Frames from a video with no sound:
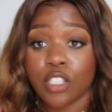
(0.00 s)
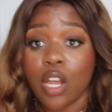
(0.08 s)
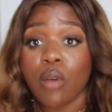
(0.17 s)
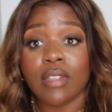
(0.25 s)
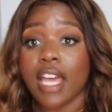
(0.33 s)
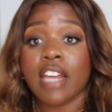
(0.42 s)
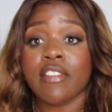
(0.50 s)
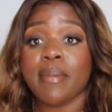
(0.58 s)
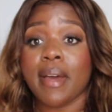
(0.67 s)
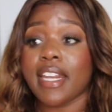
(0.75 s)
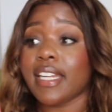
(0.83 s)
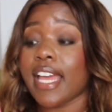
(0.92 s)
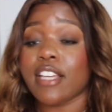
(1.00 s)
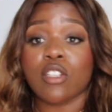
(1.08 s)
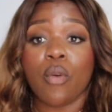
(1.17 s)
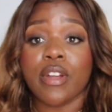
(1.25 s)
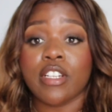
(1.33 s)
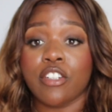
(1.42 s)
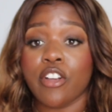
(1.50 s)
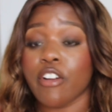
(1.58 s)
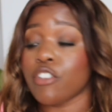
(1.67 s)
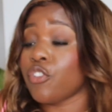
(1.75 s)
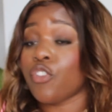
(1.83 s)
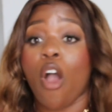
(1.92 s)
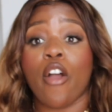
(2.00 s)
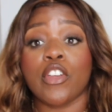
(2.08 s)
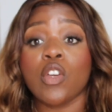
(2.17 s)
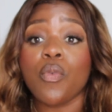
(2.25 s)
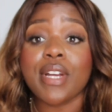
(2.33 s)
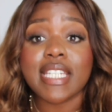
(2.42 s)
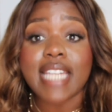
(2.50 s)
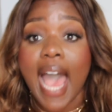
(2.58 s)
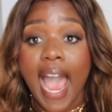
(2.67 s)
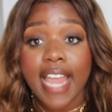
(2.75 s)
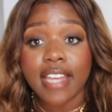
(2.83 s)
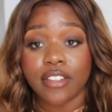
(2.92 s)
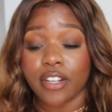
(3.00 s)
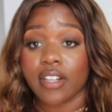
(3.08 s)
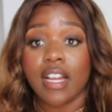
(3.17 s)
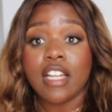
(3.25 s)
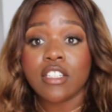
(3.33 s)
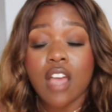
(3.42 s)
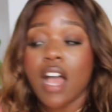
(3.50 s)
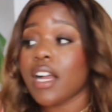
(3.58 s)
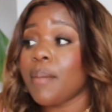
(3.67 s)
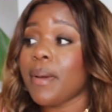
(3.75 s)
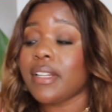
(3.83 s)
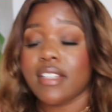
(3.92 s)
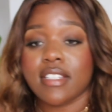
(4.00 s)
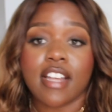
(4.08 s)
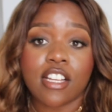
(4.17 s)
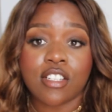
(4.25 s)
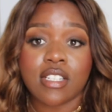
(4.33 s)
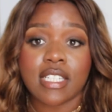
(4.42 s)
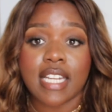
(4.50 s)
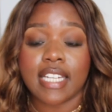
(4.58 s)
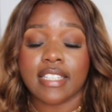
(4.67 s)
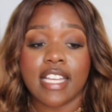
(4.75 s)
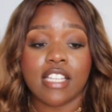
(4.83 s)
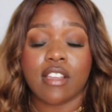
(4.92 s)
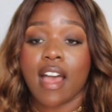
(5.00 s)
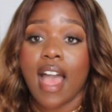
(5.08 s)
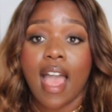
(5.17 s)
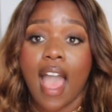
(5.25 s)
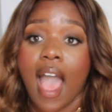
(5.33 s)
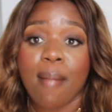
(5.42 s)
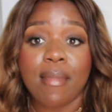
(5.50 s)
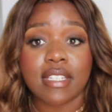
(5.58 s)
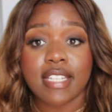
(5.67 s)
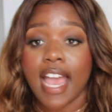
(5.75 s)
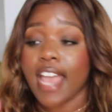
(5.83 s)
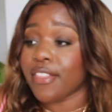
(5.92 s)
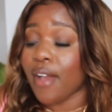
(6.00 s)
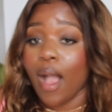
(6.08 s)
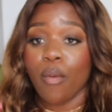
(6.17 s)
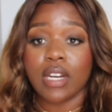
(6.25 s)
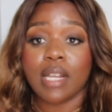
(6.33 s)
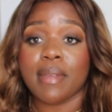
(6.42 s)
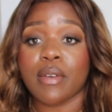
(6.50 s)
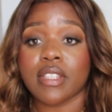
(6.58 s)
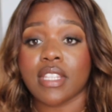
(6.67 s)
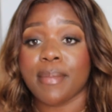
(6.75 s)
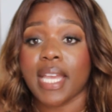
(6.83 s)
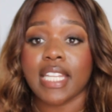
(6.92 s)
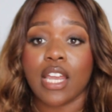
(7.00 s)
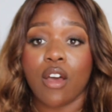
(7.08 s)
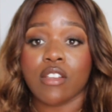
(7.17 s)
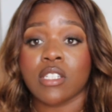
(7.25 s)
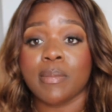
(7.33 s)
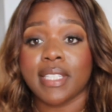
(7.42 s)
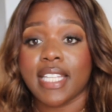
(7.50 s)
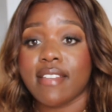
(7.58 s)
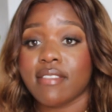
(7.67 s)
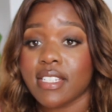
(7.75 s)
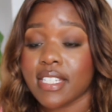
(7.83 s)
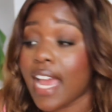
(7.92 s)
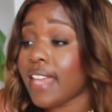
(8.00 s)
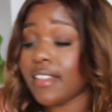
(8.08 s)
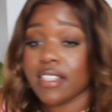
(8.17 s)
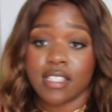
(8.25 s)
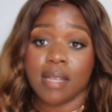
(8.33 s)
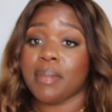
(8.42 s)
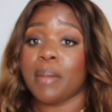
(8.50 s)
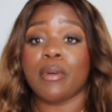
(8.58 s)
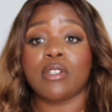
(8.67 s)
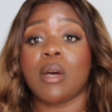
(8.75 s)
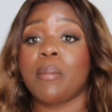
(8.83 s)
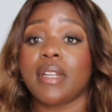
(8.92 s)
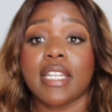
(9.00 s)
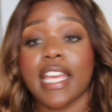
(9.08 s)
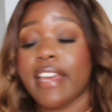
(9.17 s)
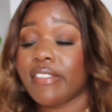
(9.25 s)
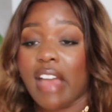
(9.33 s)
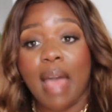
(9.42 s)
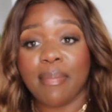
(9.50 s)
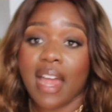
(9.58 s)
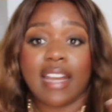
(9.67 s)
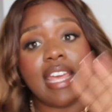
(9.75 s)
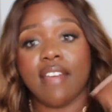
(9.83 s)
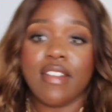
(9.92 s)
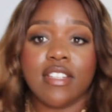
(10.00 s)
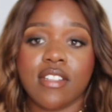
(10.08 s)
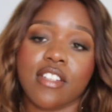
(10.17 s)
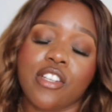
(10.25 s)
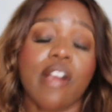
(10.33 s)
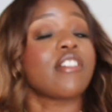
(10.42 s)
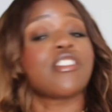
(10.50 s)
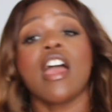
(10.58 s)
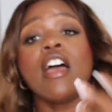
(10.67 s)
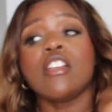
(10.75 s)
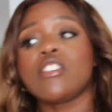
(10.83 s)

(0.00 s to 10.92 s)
You know, not everybody likes going to church. Are you a tither? Talk about discussions like this. I'm a tither. I want to be with the man that also believes in tithing. Some people don't believe that I'm not giving to the church.